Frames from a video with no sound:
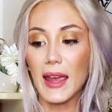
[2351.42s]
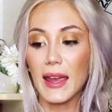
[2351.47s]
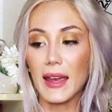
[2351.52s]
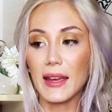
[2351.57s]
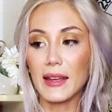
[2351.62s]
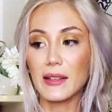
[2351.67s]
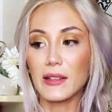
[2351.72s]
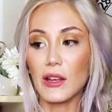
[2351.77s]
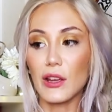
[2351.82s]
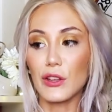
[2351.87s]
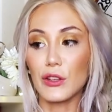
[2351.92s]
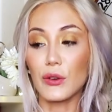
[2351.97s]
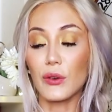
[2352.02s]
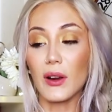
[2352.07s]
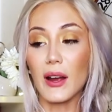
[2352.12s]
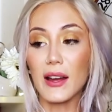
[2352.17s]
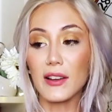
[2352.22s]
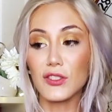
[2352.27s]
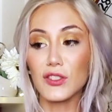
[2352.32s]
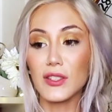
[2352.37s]
and you're
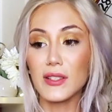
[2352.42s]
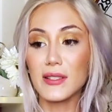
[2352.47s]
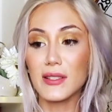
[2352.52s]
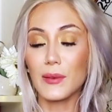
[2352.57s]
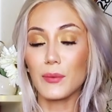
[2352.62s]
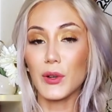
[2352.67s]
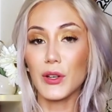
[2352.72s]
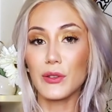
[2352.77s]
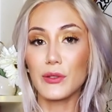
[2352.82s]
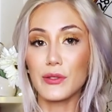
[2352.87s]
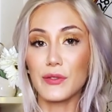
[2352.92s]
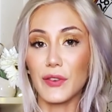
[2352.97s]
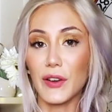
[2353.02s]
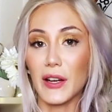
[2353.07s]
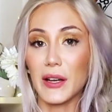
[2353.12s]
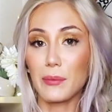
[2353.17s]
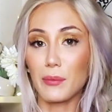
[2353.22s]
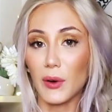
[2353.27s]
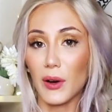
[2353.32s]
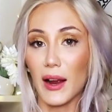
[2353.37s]
actually someone who's
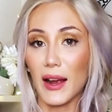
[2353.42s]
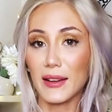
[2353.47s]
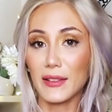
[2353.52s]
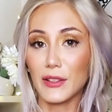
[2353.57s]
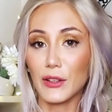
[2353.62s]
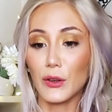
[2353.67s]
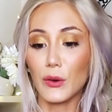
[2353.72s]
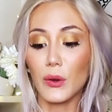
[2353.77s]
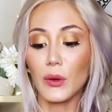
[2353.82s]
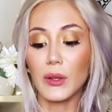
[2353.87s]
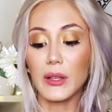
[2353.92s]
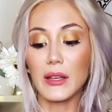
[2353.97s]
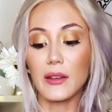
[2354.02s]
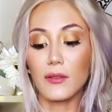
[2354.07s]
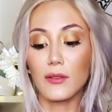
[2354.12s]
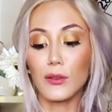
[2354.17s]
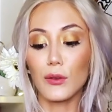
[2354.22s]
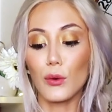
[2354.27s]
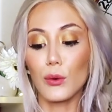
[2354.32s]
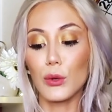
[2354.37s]
very practical,
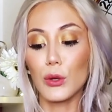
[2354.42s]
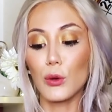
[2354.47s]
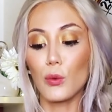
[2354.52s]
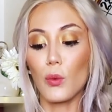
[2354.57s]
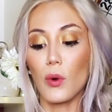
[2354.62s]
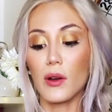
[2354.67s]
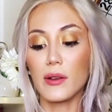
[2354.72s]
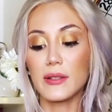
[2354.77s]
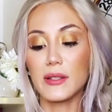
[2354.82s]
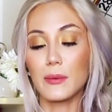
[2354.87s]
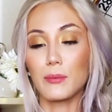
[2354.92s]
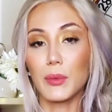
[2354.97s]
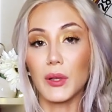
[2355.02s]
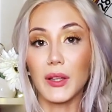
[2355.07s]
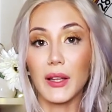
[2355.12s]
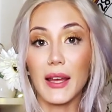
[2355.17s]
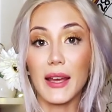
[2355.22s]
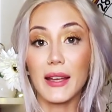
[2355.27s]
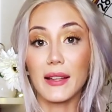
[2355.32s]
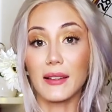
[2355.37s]
even though you want to
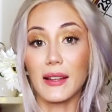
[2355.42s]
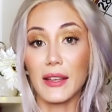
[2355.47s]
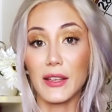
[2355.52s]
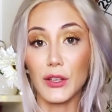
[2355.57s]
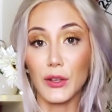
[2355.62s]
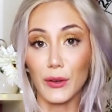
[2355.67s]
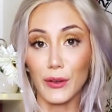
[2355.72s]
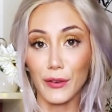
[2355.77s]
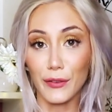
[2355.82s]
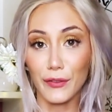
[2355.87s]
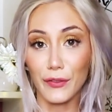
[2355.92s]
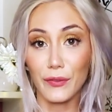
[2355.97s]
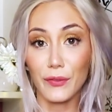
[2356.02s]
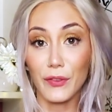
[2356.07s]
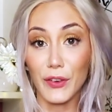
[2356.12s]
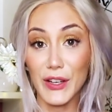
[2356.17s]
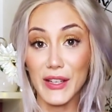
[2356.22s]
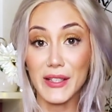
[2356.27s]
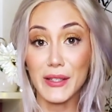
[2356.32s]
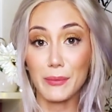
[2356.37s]
play like you're a
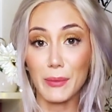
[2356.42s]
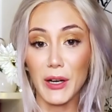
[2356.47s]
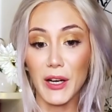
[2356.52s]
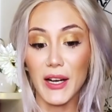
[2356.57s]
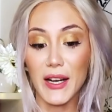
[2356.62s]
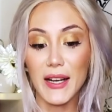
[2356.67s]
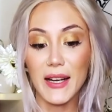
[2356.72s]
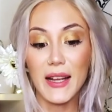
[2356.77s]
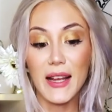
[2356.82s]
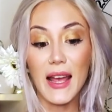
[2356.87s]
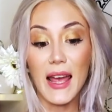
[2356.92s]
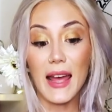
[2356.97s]
free spirit.